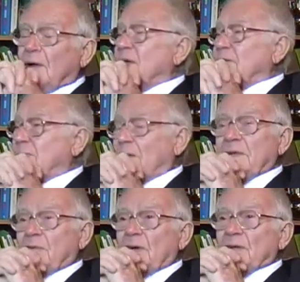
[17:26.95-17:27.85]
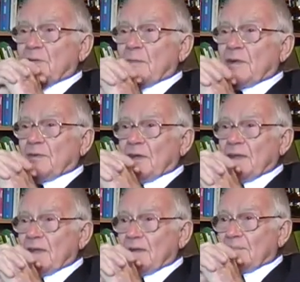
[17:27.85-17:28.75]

and 5 transmitters in it.